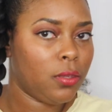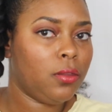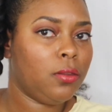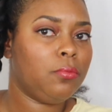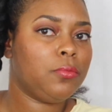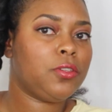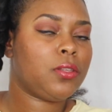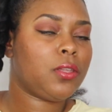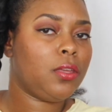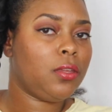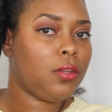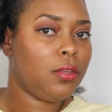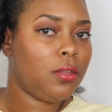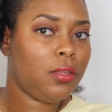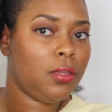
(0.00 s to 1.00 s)
And I'm just
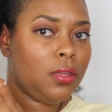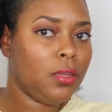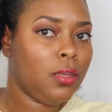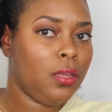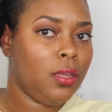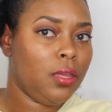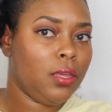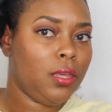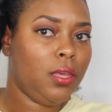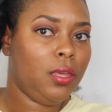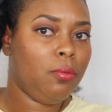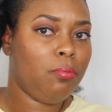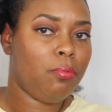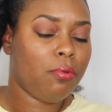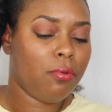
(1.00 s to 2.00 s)
gonna
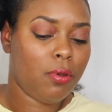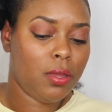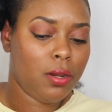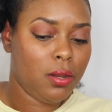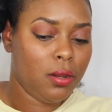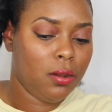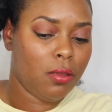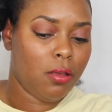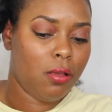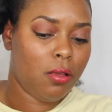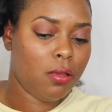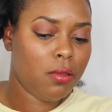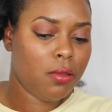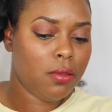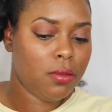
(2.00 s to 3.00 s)
keep braiding
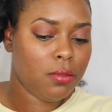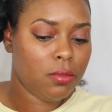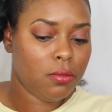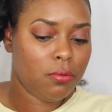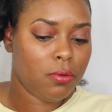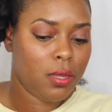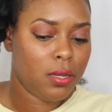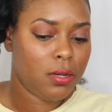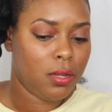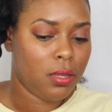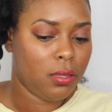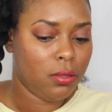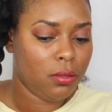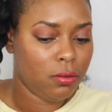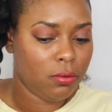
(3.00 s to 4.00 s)
all the way
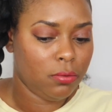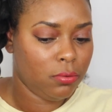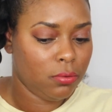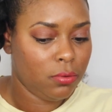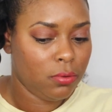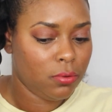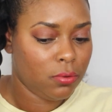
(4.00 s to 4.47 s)
down